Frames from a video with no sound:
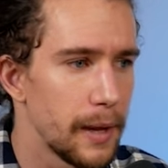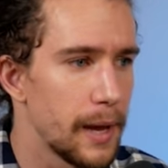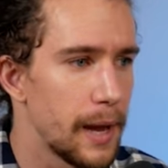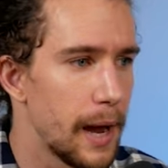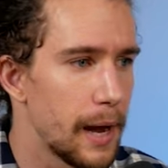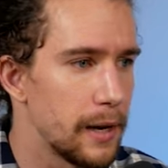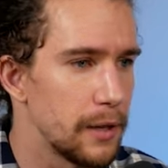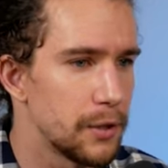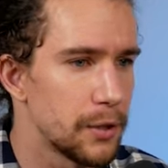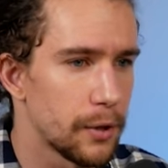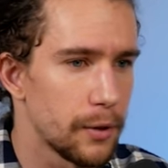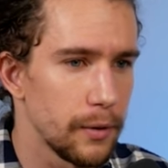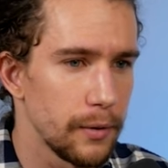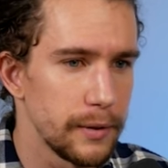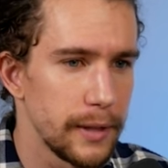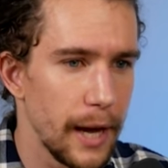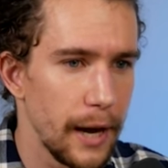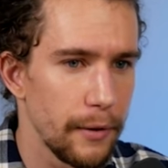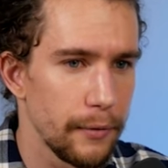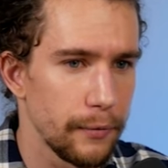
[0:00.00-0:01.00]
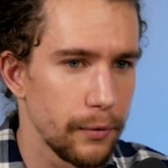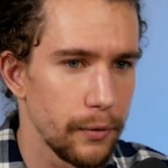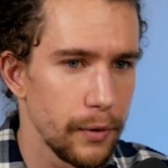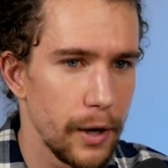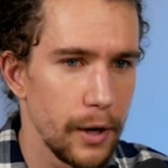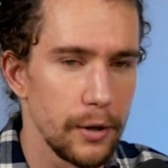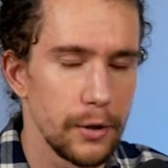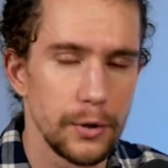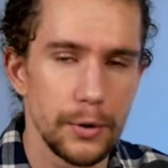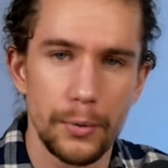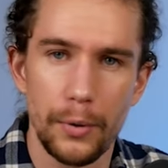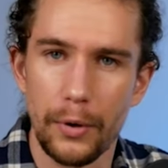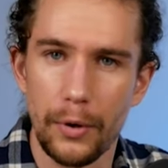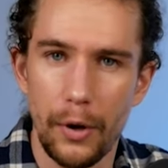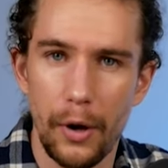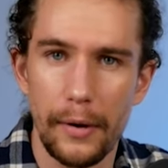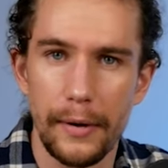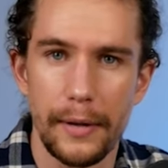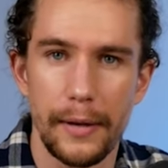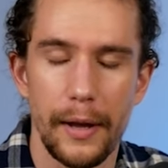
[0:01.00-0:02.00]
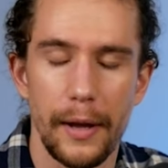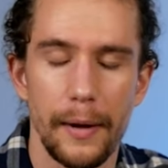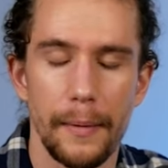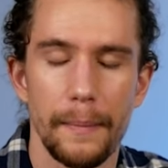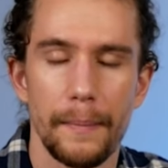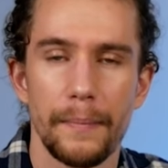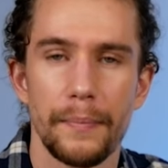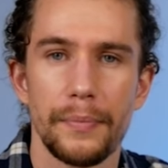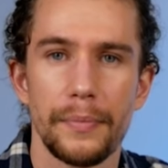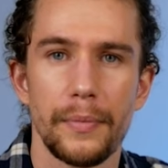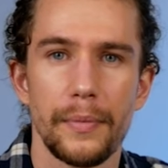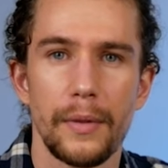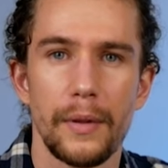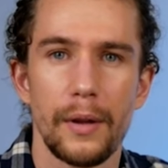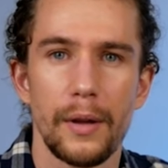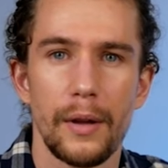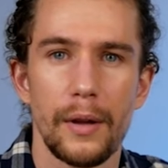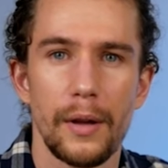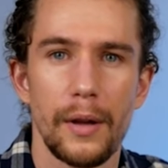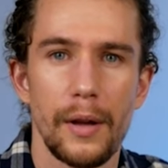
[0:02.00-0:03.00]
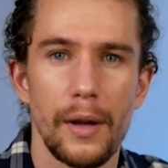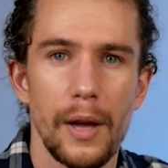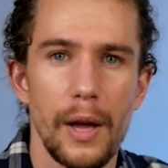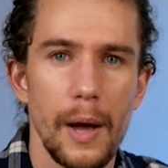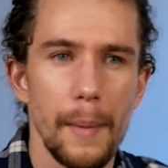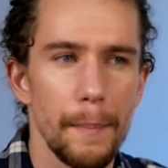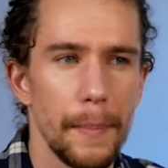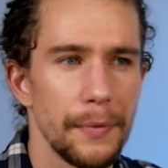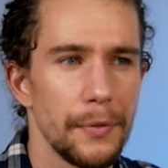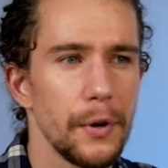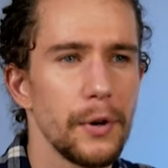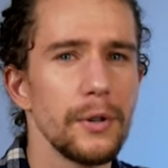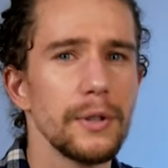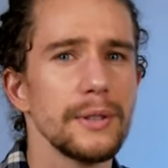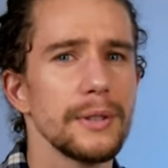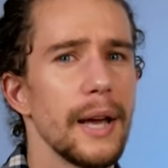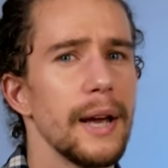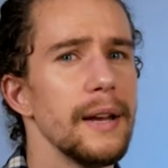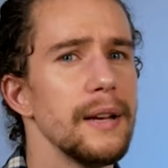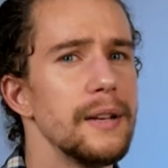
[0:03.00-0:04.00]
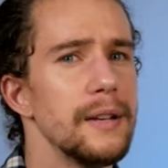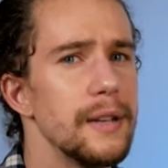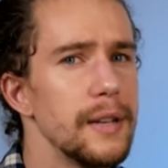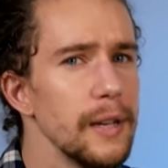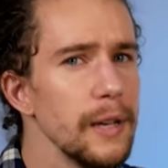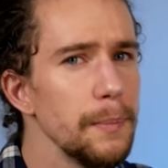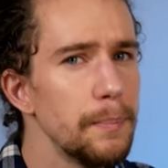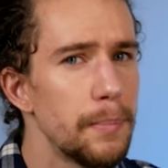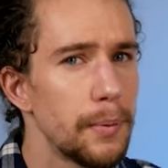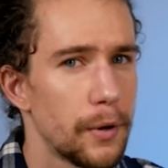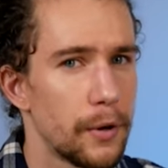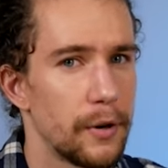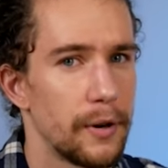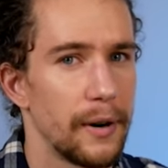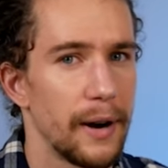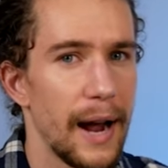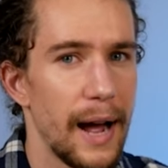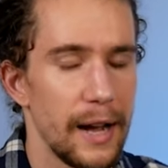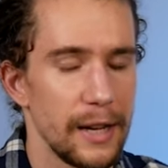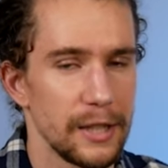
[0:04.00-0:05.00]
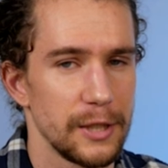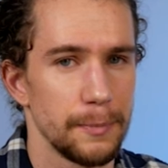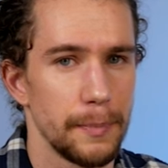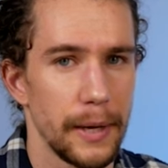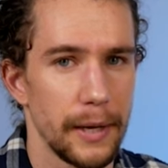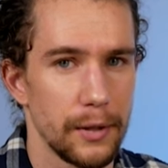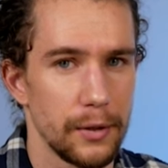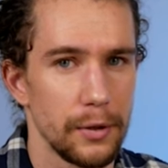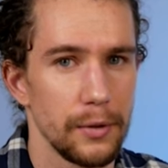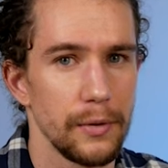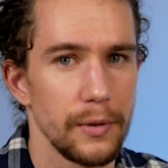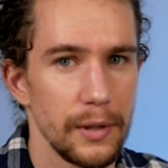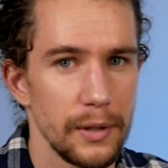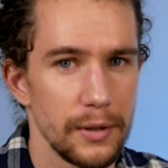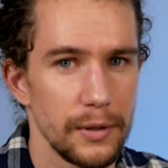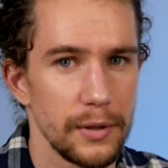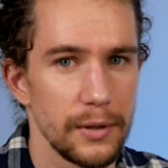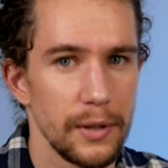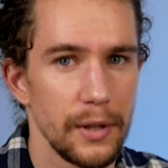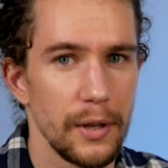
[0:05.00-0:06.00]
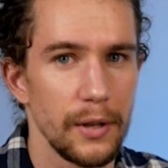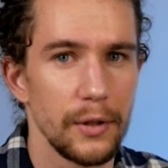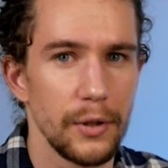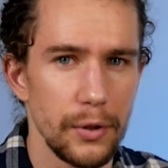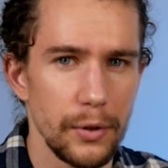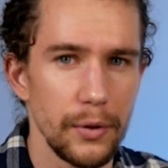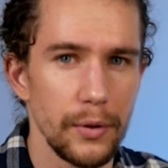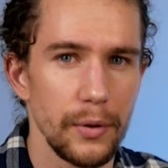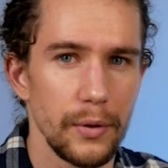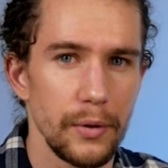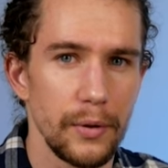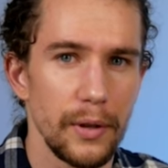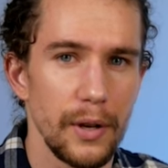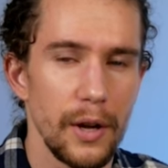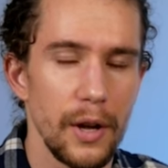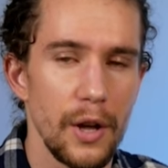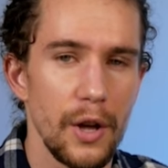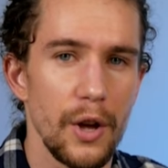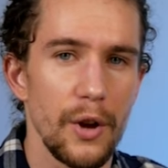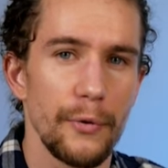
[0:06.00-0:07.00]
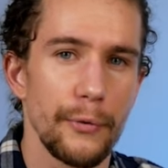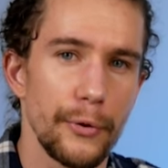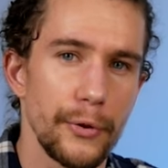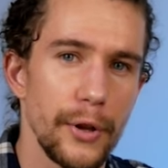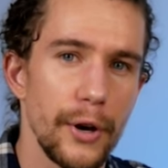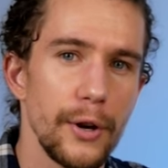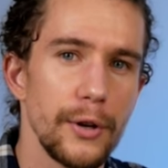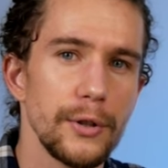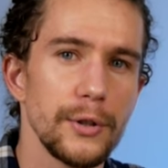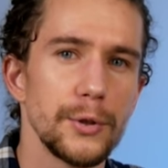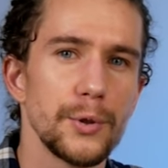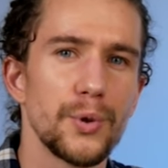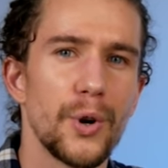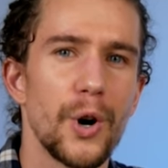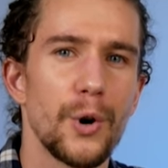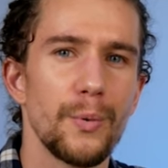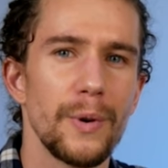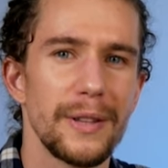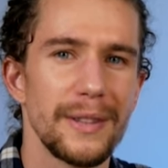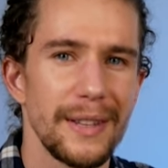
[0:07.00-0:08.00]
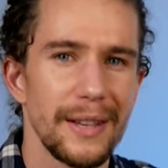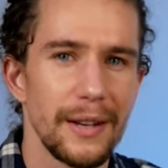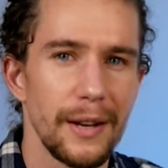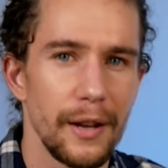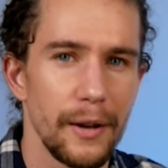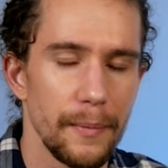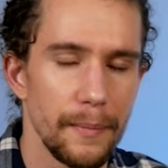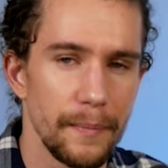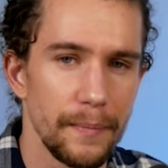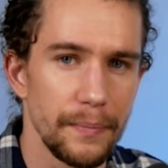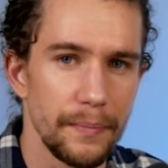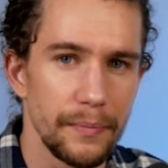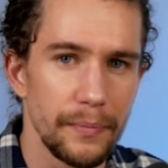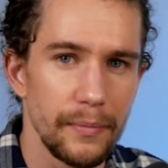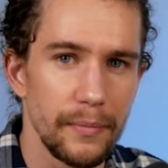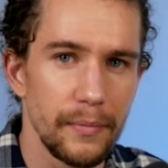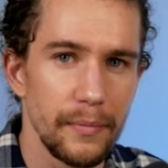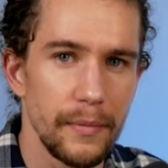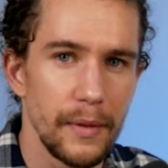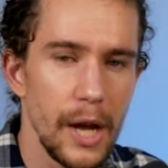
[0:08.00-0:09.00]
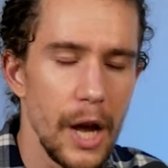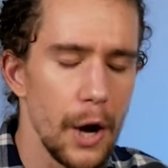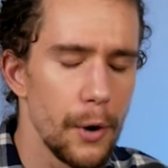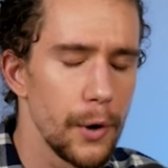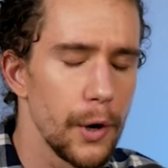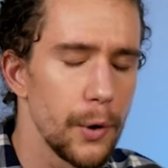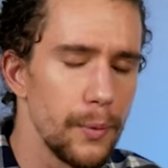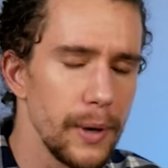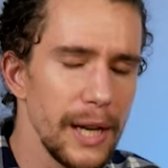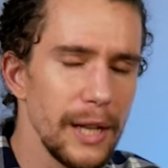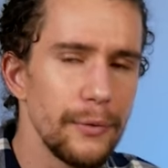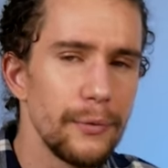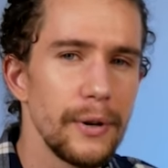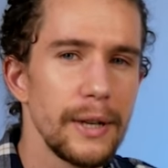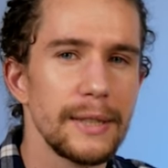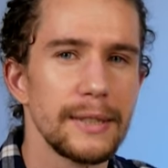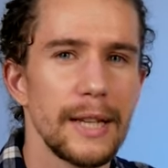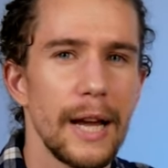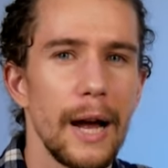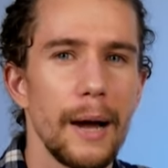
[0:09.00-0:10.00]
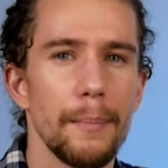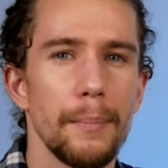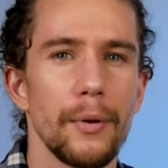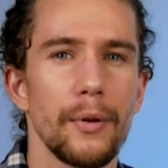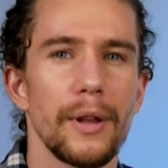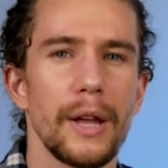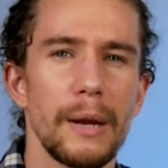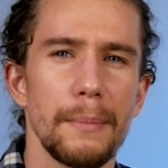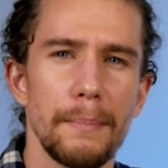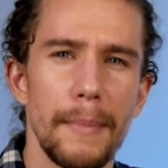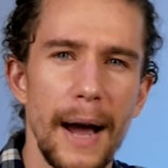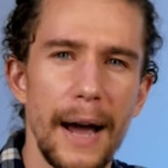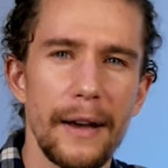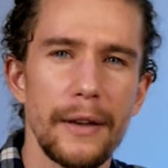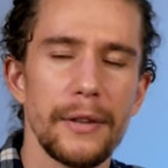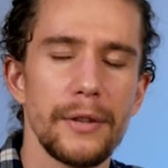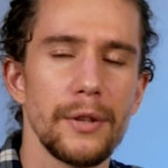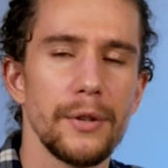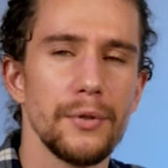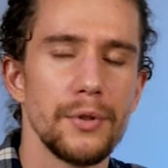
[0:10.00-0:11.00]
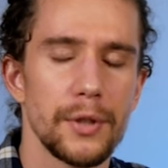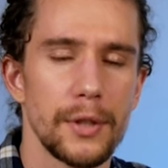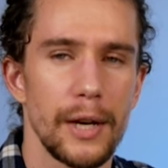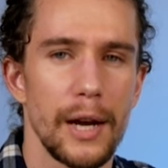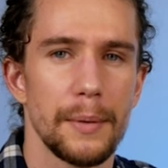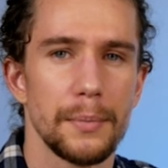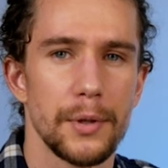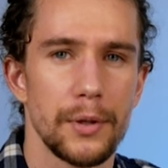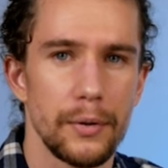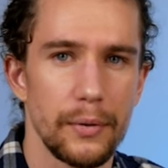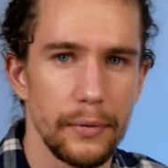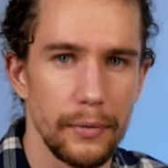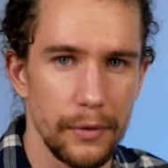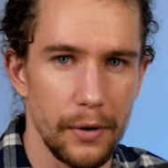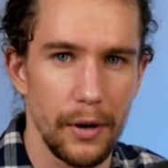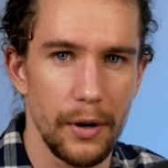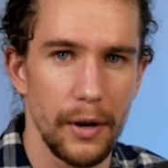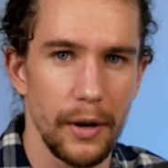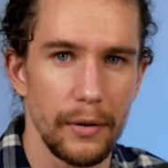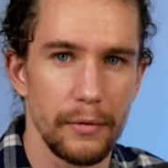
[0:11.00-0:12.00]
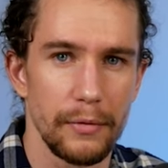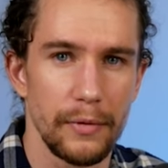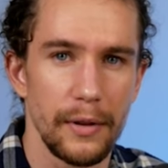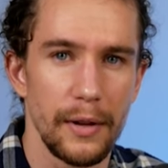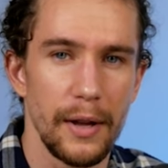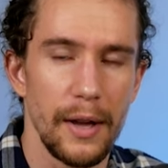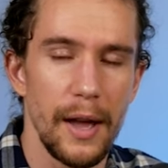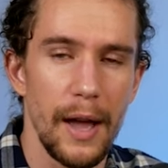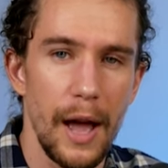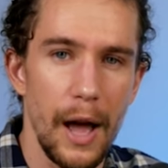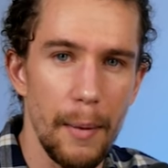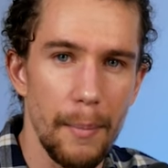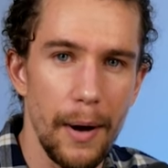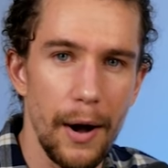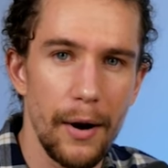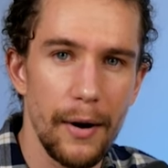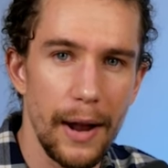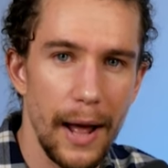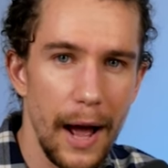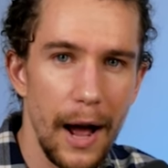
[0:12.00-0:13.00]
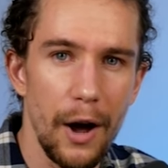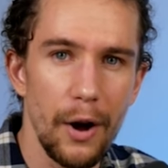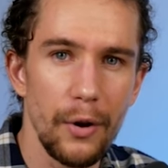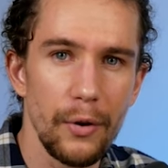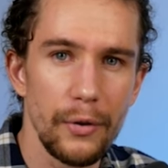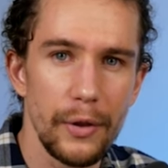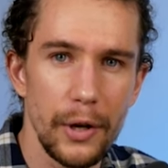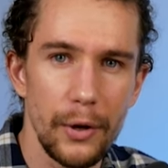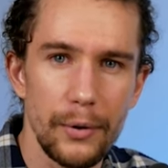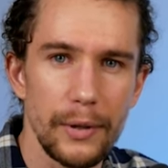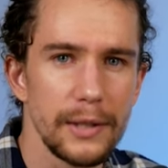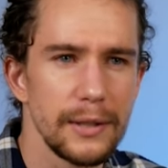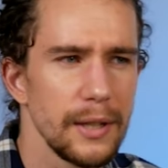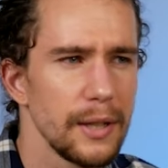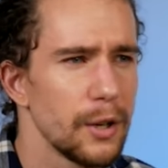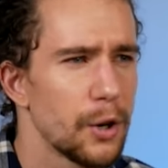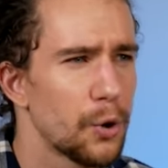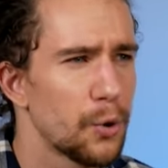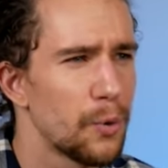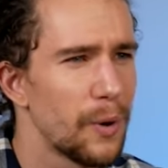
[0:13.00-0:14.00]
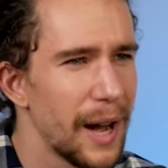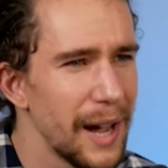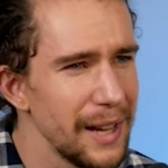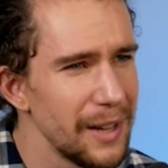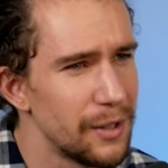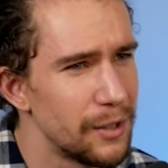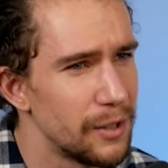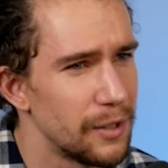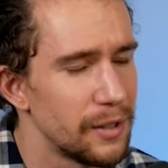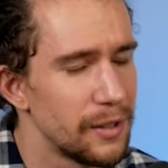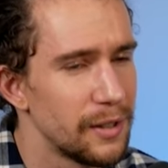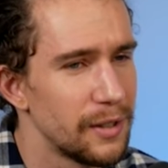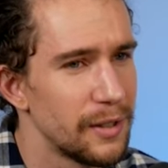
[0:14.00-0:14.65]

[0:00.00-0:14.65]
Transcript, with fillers: and eternal death for those who are not in him. But there is a deeper aspect to this too for those who are within him. We read, for example, in Matthew chapter 5 about how there is a greater